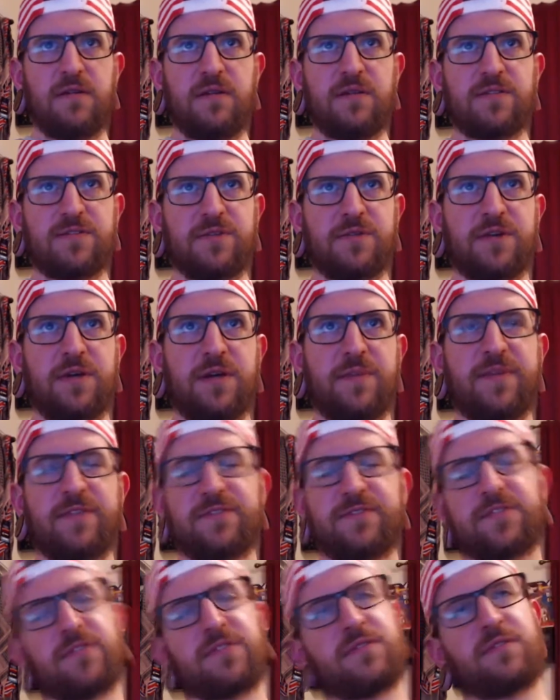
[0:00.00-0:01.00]

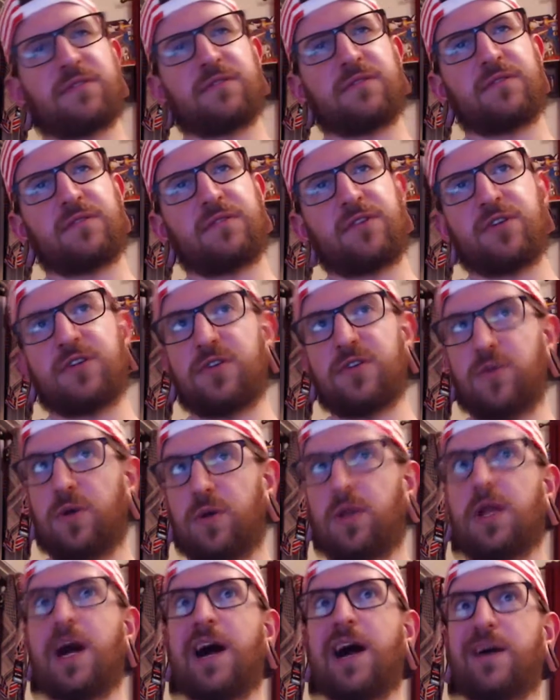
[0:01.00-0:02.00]
You can do a
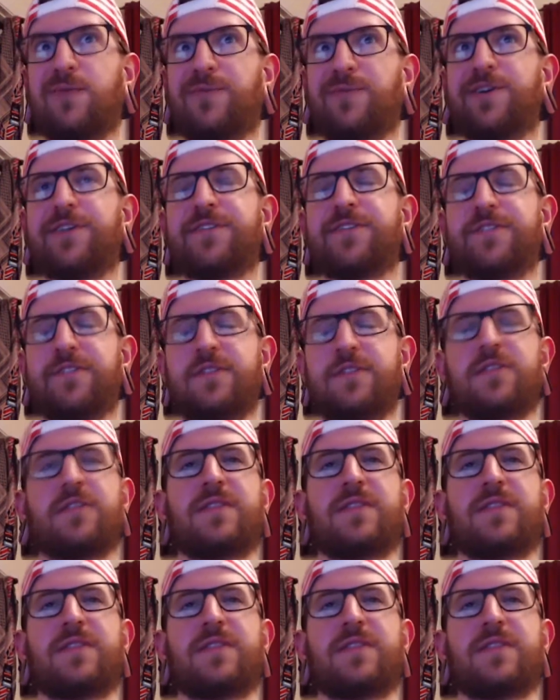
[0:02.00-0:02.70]
lot with